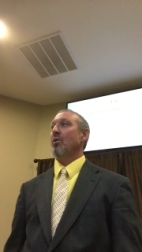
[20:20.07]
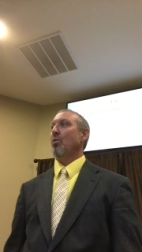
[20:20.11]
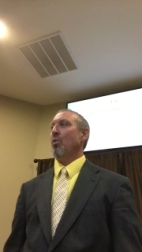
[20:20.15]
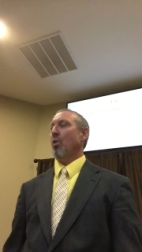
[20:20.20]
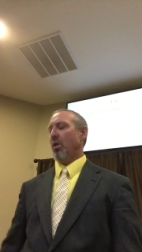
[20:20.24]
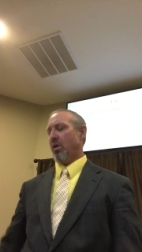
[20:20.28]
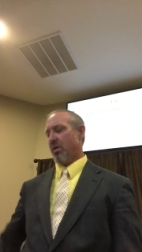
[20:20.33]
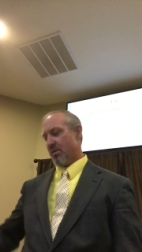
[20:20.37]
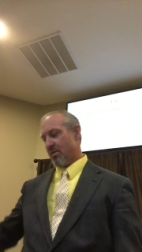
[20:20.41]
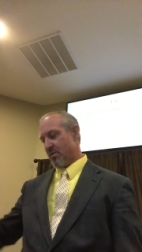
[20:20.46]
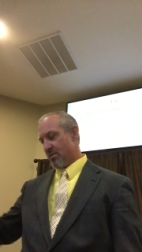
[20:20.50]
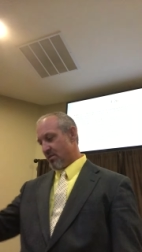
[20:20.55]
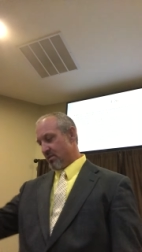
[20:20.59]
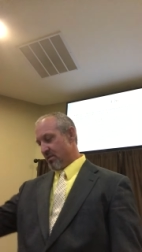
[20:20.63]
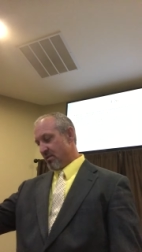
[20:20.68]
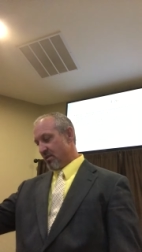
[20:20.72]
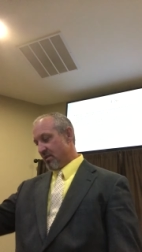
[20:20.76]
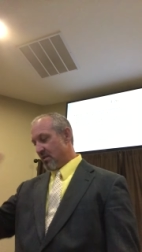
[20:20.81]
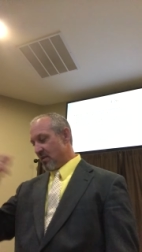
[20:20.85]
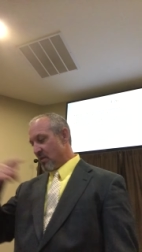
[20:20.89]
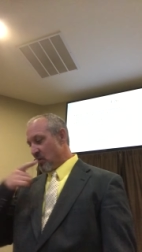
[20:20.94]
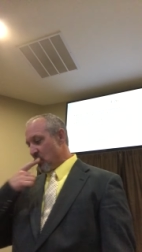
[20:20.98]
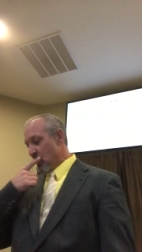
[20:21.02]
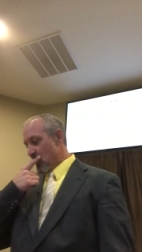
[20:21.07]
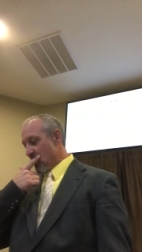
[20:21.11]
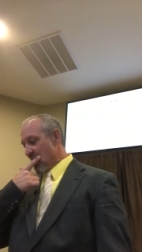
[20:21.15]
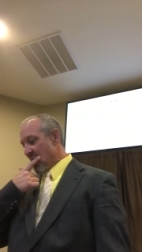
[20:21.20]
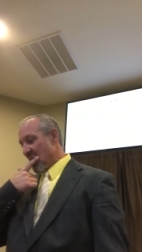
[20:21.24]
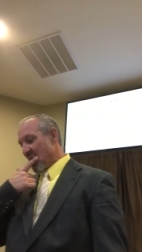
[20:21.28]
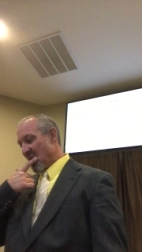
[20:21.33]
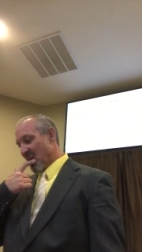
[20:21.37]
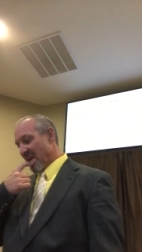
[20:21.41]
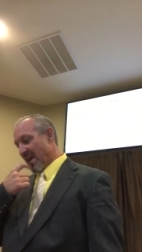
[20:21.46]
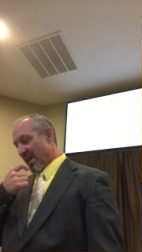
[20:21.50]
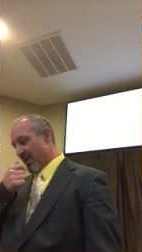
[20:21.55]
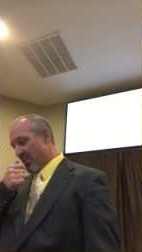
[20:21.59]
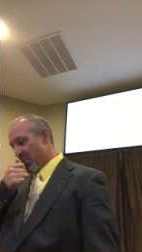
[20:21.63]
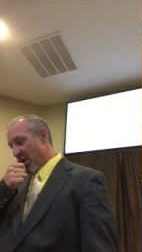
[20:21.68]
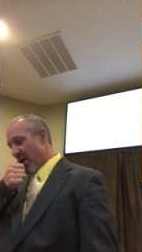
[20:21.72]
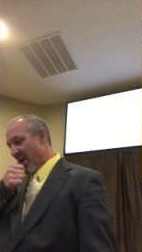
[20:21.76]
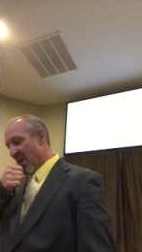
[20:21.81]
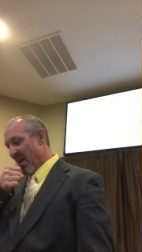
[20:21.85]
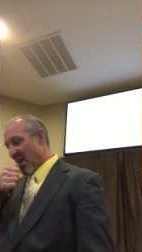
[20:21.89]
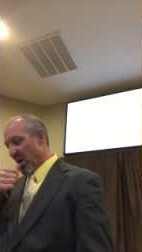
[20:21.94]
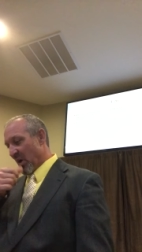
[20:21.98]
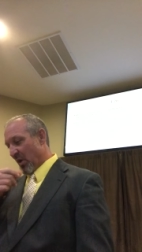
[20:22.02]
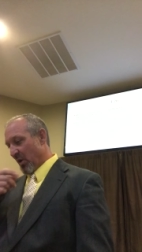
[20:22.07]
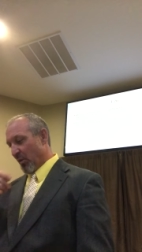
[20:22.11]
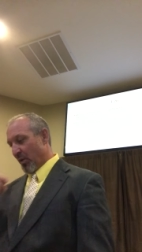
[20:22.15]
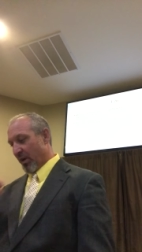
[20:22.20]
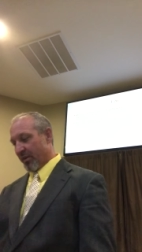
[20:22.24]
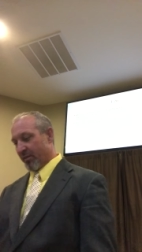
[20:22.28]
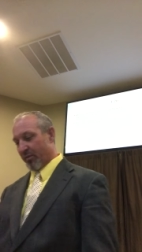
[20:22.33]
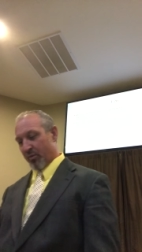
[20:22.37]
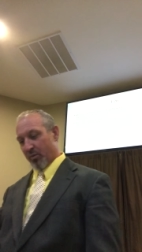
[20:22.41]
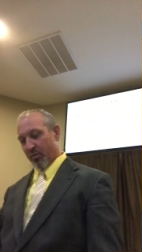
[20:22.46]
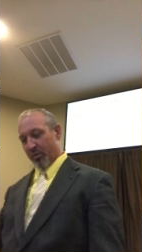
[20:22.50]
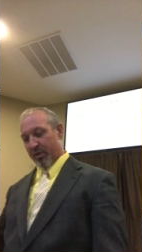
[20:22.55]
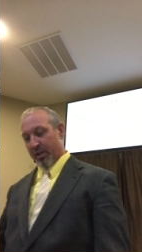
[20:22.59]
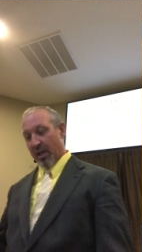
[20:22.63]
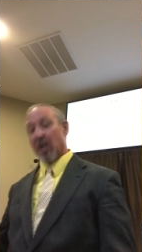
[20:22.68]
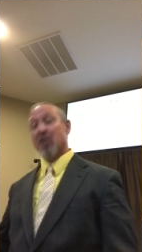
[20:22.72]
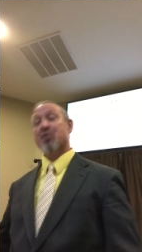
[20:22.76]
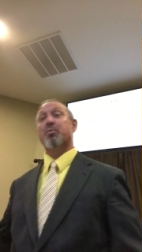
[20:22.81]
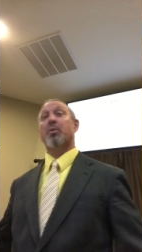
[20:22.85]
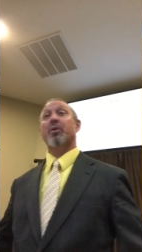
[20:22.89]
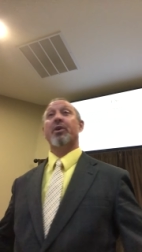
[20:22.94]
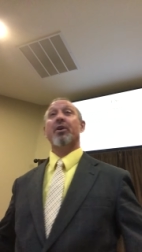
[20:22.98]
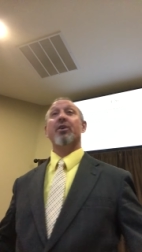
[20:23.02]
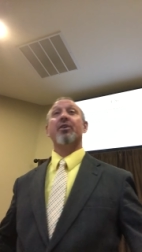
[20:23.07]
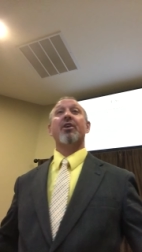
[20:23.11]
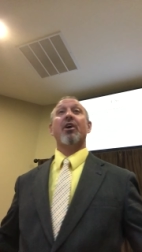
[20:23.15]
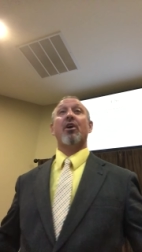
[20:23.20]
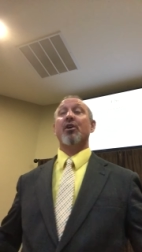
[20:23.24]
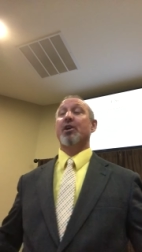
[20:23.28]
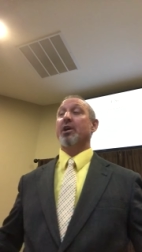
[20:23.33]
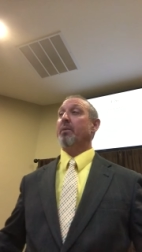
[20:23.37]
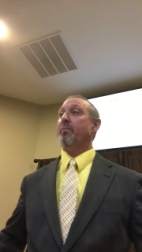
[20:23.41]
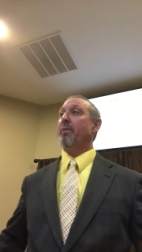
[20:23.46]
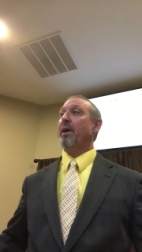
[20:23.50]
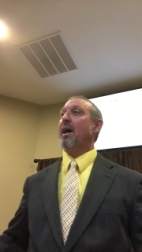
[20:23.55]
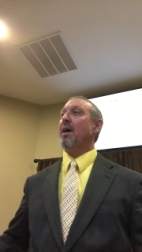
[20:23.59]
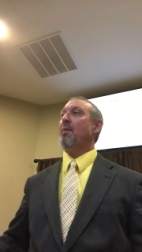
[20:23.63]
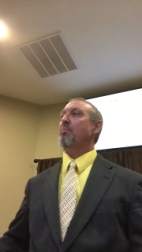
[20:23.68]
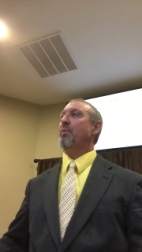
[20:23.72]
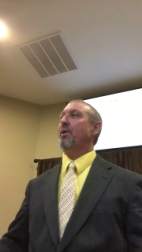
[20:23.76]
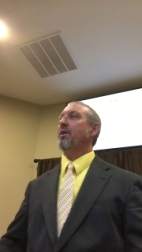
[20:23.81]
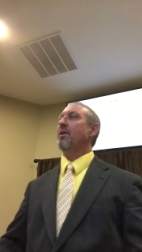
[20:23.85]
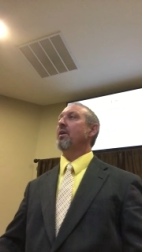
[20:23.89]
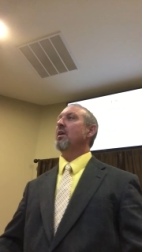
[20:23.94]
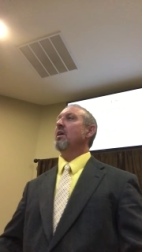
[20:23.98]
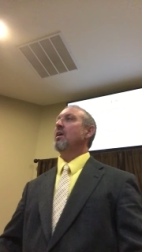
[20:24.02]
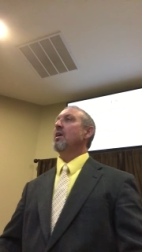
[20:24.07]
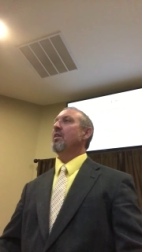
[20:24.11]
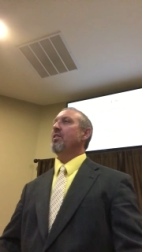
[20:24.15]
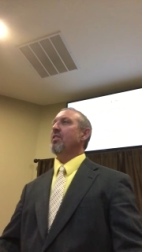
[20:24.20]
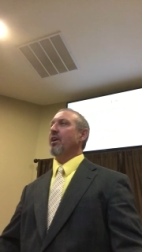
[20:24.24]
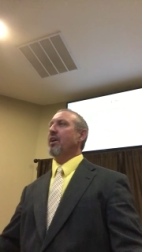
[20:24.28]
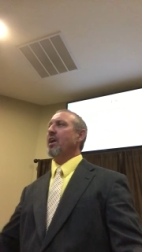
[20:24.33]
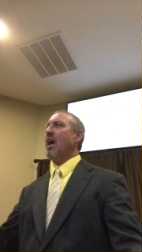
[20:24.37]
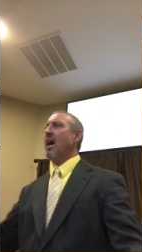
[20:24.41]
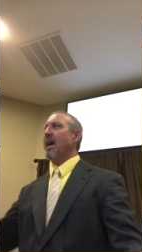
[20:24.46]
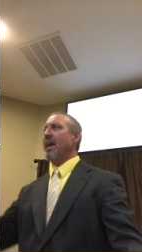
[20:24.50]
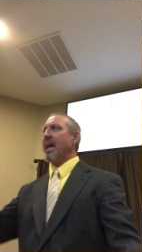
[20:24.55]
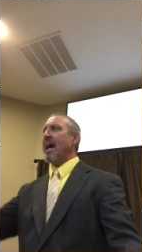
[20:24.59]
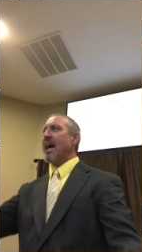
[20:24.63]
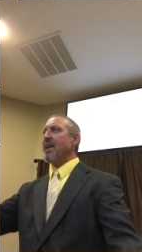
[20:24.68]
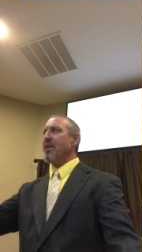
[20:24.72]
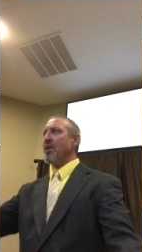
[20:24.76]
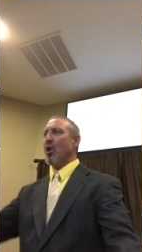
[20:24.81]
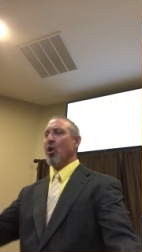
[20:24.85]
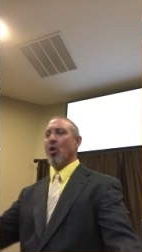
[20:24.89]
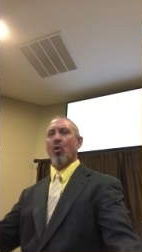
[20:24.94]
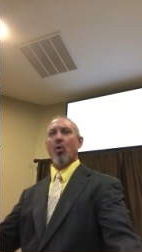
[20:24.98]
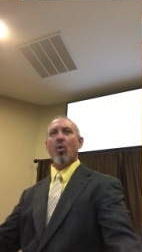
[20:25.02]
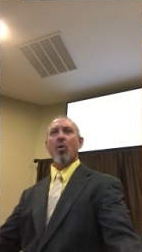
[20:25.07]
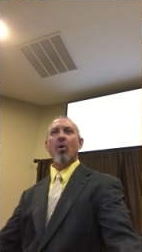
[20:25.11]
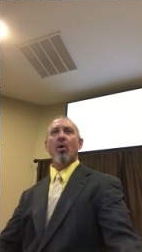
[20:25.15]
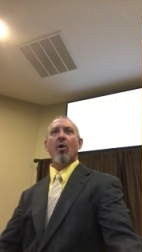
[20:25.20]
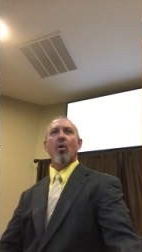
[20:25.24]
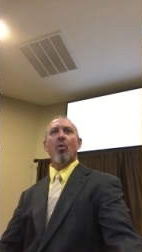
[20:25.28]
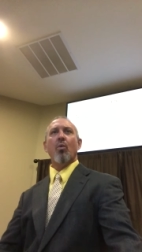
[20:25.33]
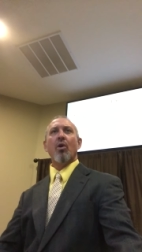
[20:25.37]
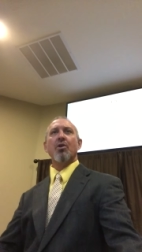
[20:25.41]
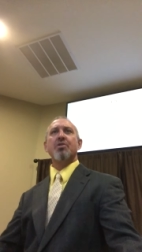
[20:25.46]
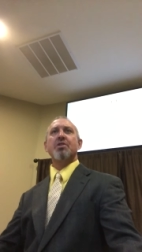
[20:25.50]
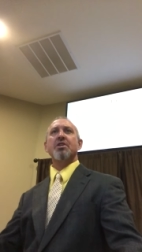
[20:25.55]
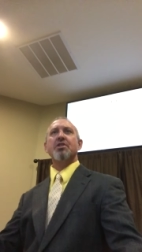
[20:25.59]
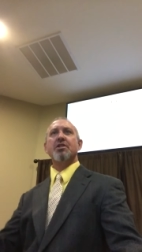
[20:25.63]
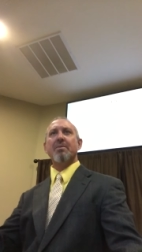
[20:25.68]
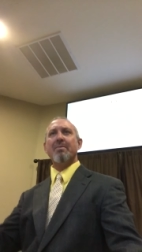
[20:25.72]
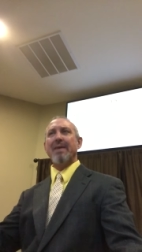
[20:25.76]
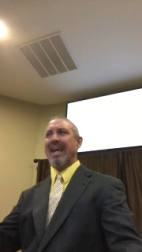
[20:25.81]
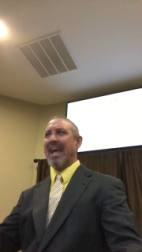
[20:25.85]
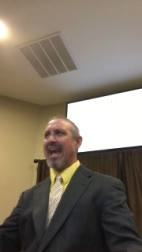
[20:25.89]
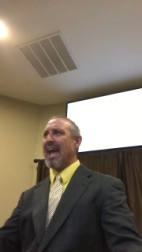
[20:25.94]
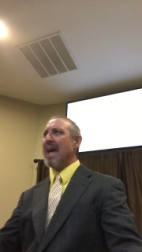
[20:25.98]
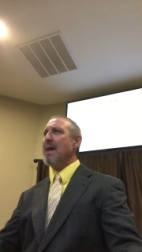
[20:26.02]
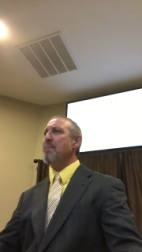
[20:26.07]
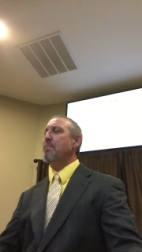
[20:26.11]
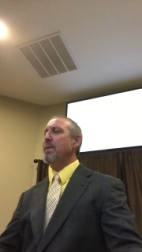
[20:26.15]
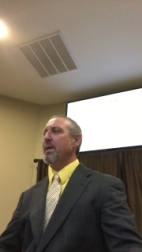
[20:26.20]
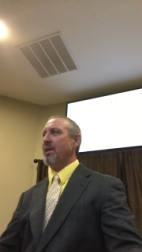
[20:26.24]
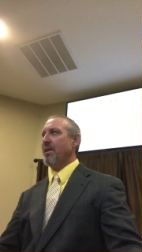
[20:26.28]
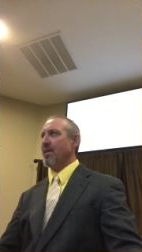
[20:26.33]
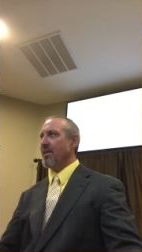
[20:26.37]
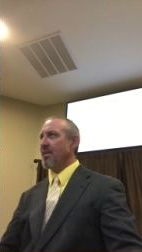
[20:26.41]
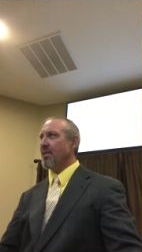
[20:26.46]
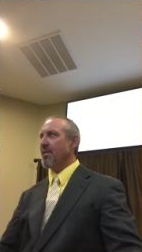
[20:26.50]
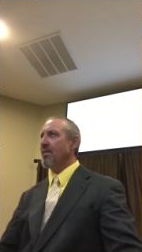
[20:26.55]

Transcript: Well, hey man, I don't know what gospel you're talking about, but the God I know wants us to be happy.